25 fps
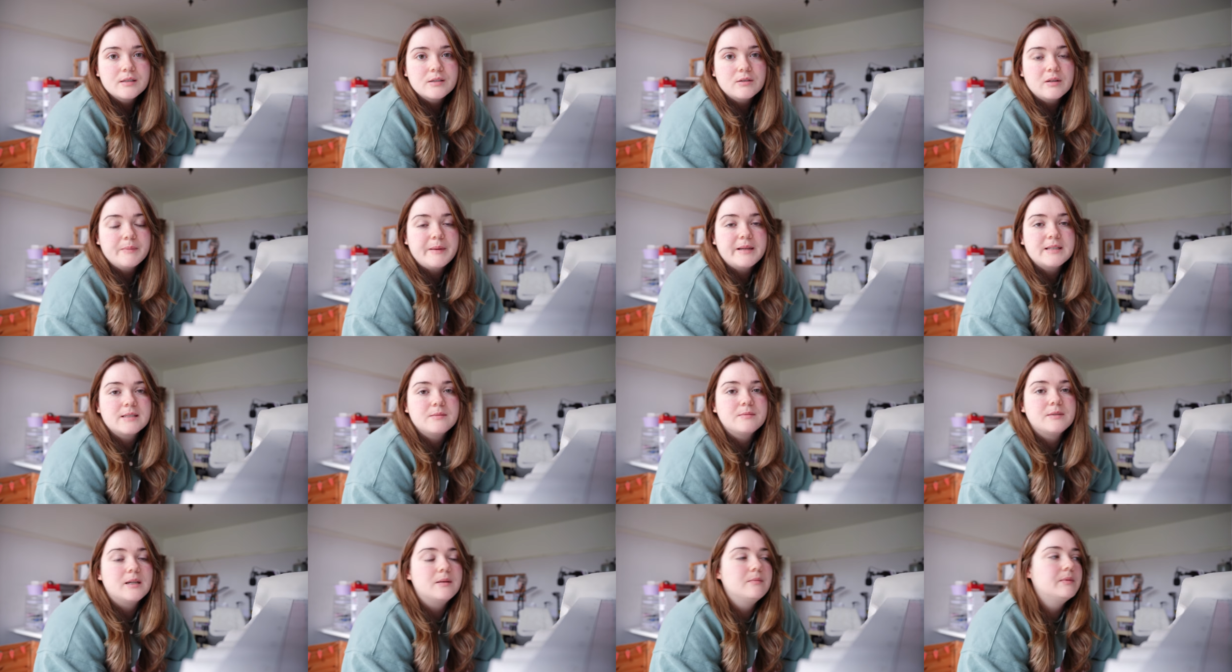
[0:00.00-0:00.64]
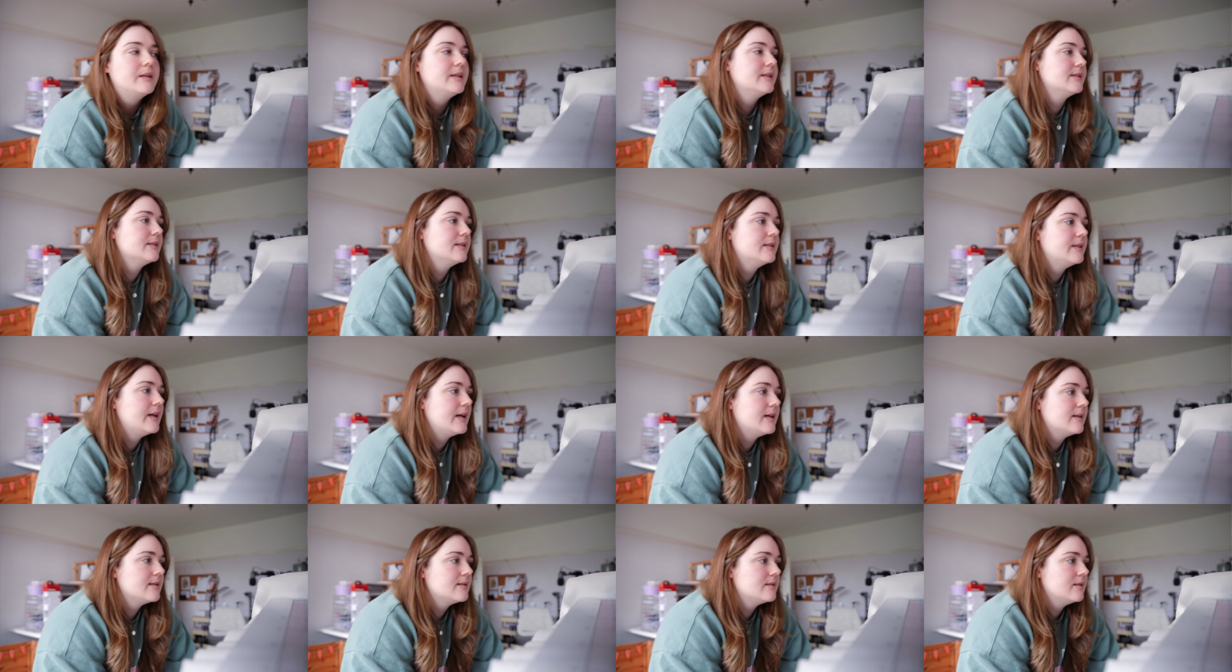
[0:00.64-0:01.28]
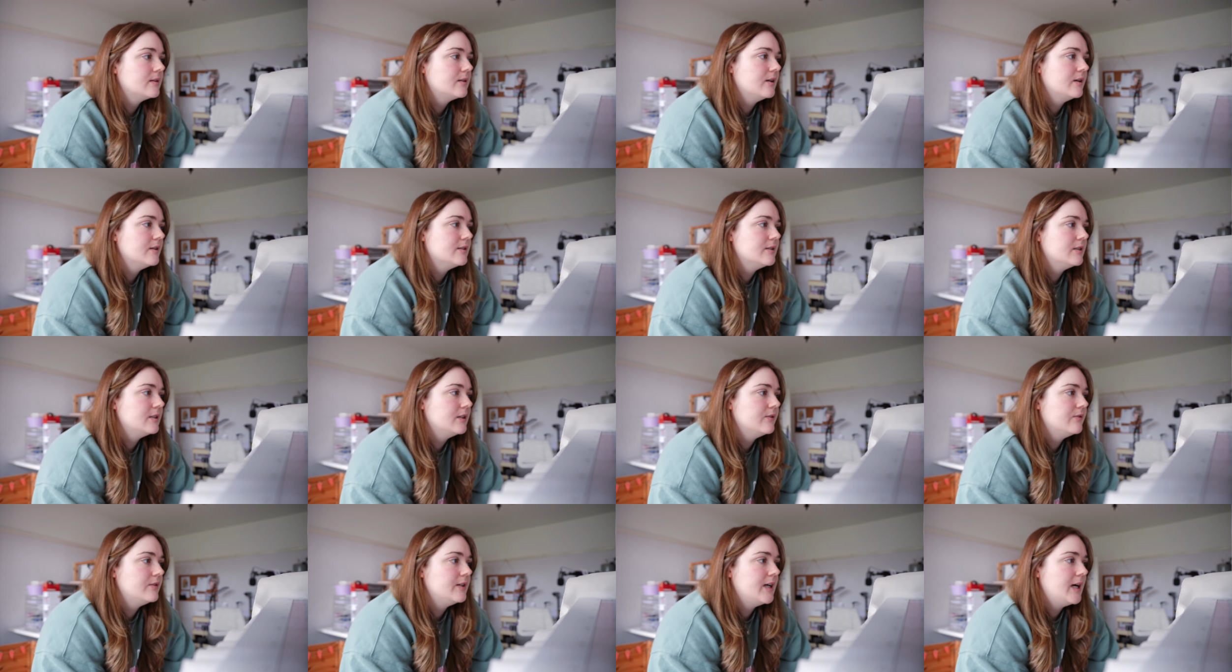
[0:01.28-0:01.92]
So I made some templates to test the
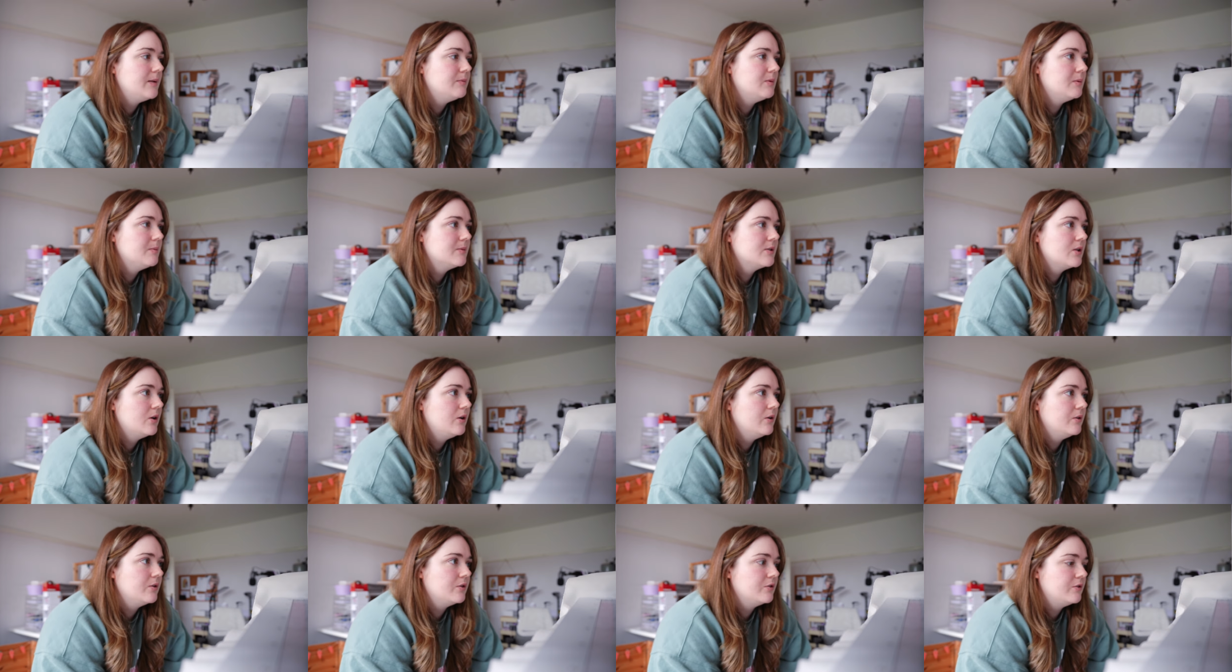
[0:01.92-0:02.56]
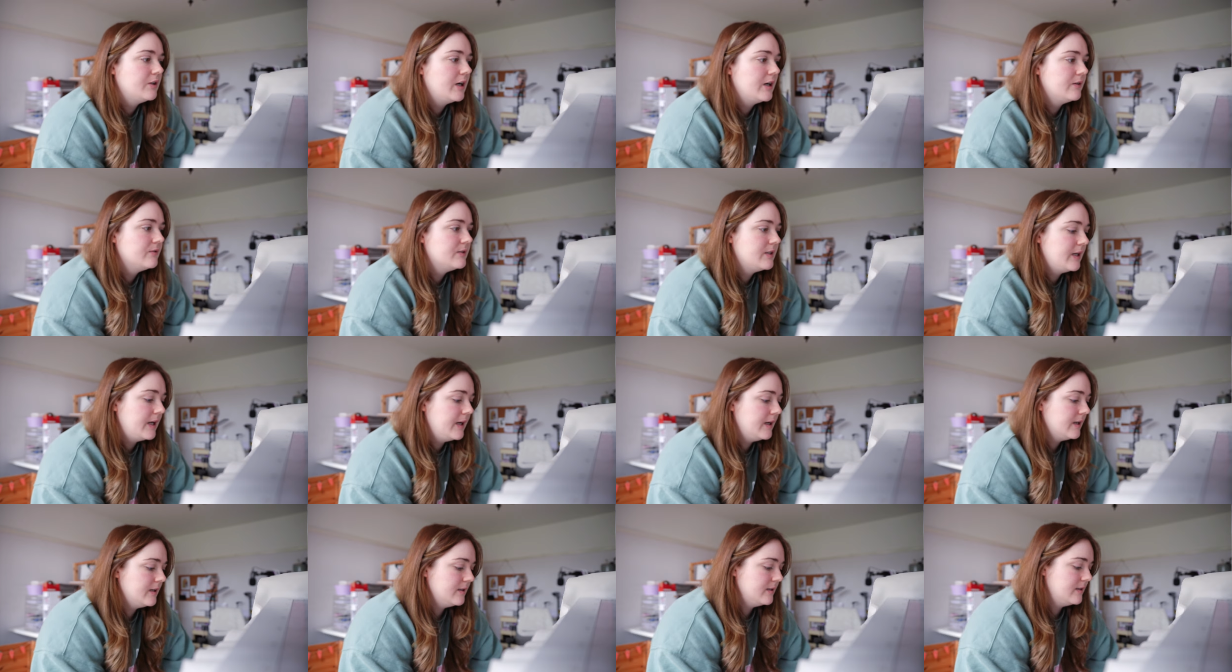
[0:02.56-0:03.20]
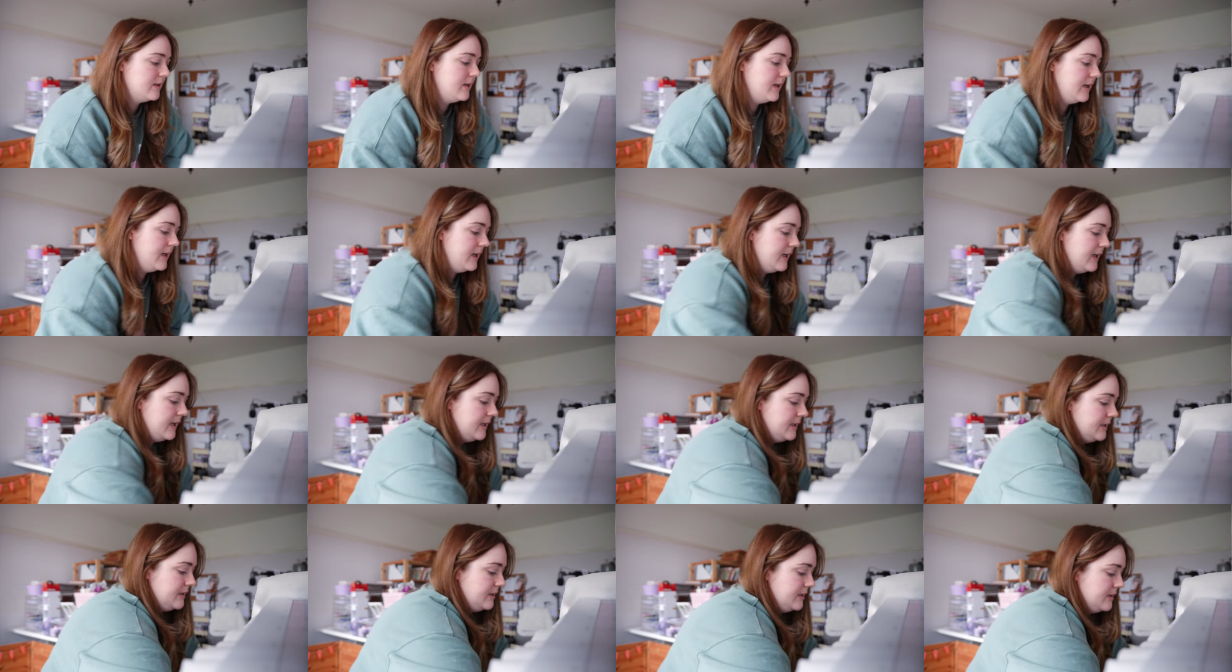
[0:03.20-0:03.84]
cutting of the albums on the Graphtec,
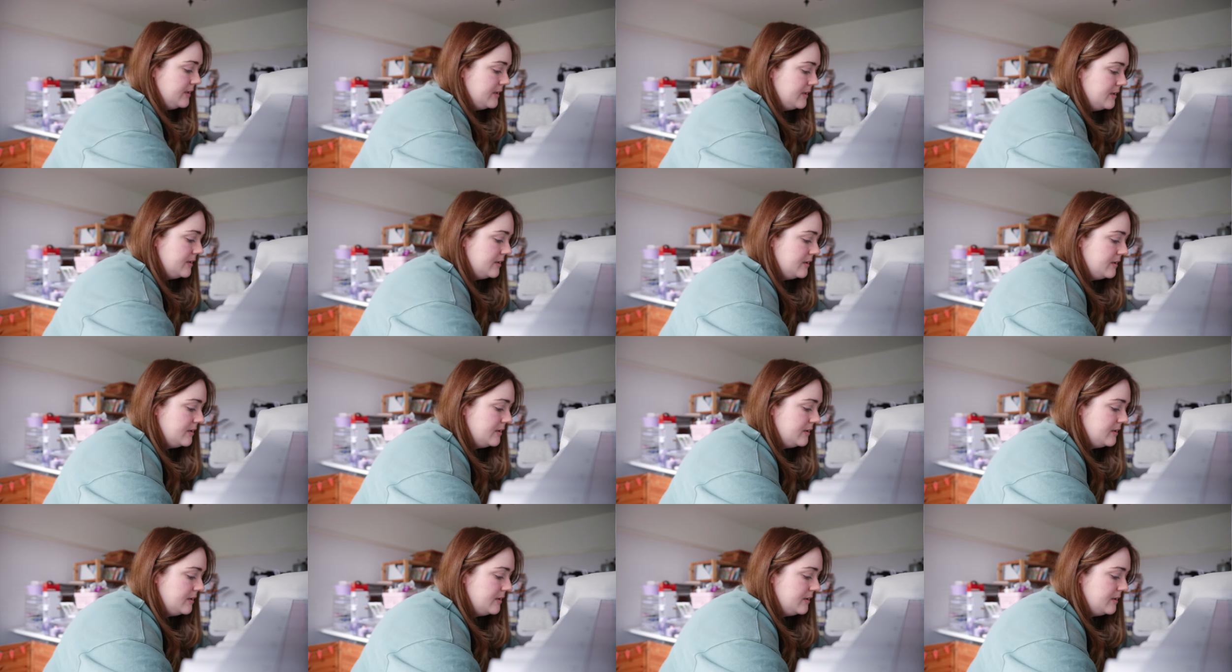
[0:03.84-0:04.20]
and